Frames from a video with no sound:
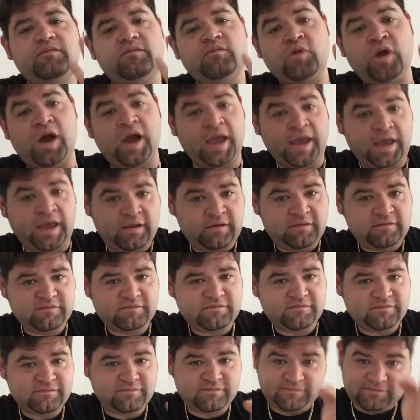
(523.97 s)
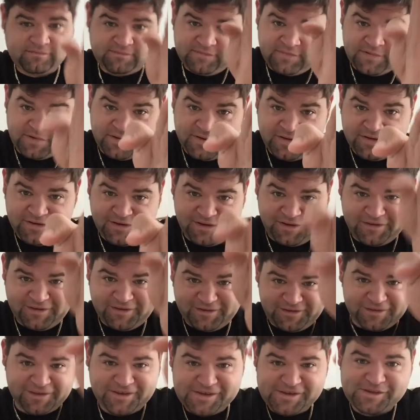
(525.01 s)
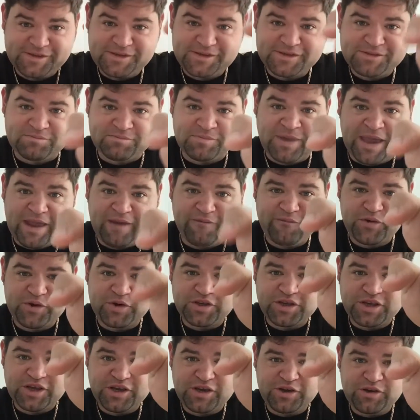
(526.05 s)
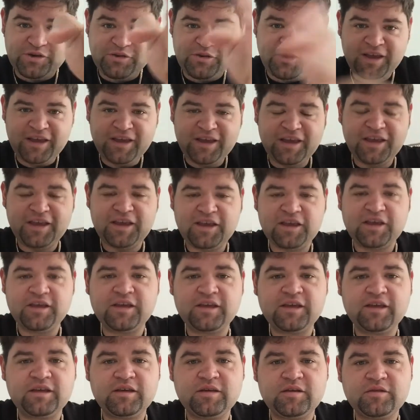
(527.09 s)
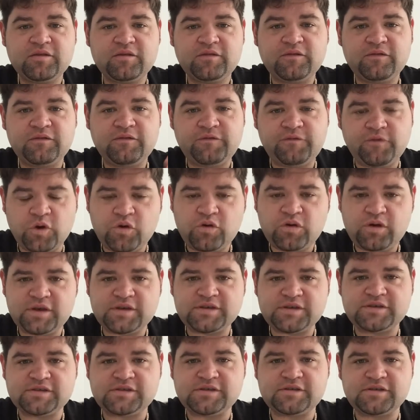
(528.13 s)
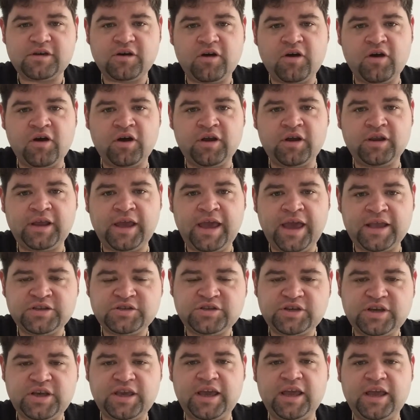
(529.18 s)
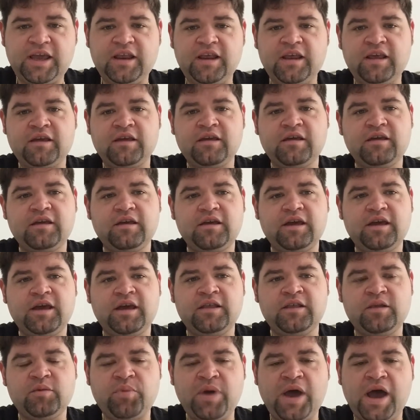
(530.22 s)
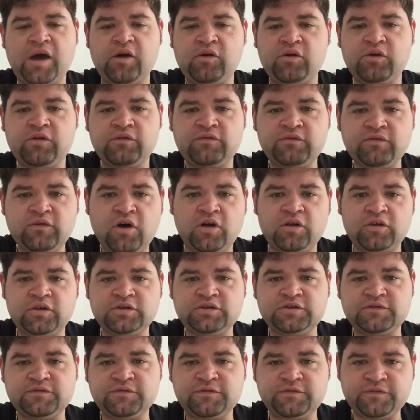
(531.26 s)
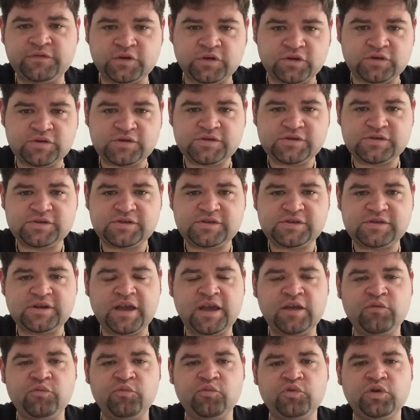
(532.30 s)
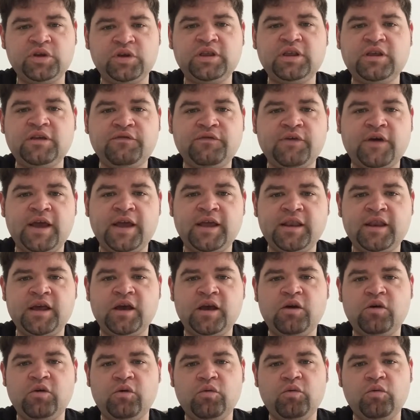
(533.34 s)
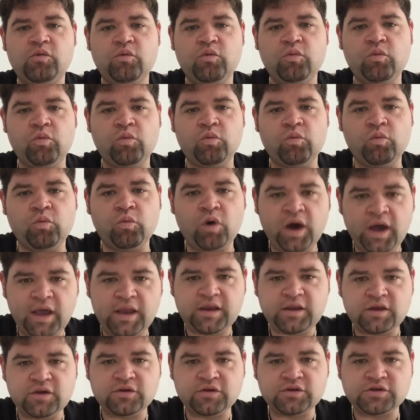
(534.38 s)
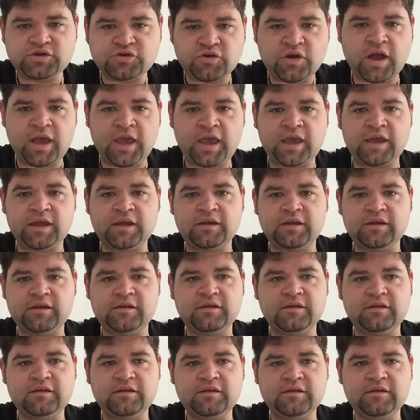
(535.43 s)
Ryan, this is made for you. Focus on educating and the power of knowledge first, and really find out what you're trying